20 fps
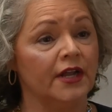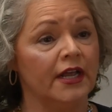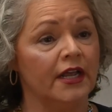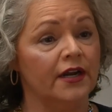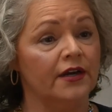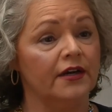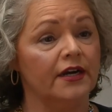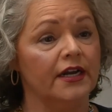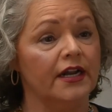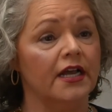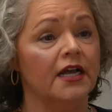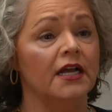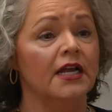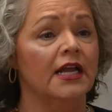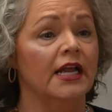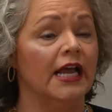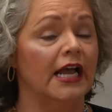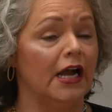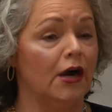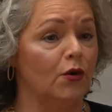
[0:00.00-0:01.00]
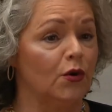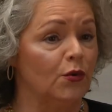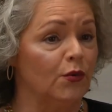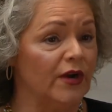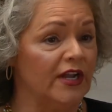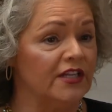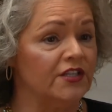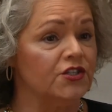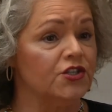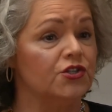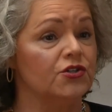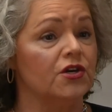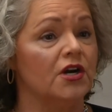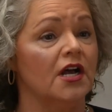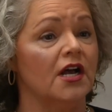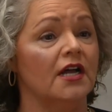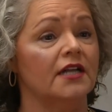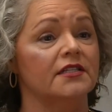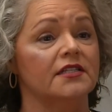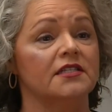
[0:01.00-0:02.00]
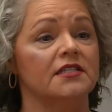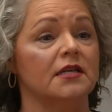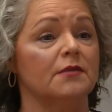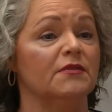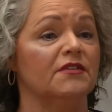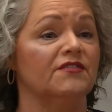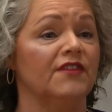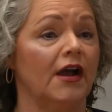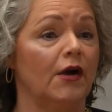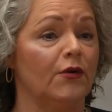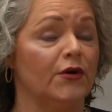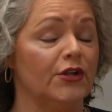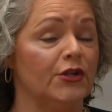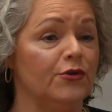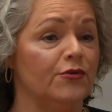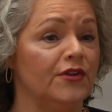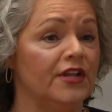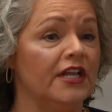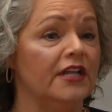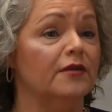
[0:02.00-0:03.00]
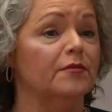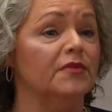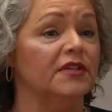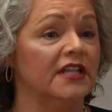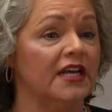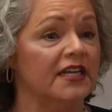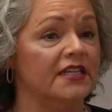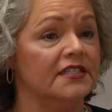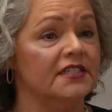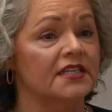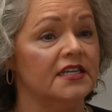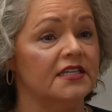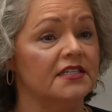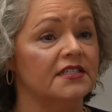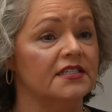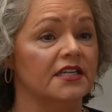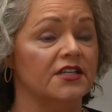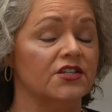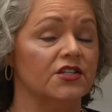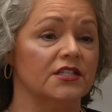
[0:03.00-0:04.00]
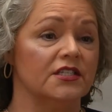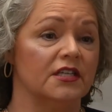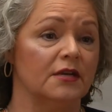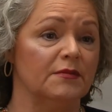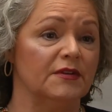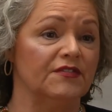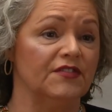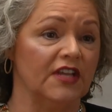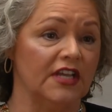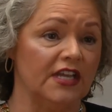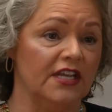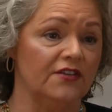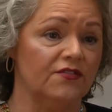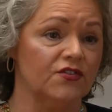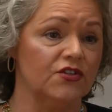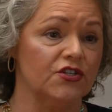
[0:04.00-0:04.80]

area, our restaurants, some of our unique places such as some of the gift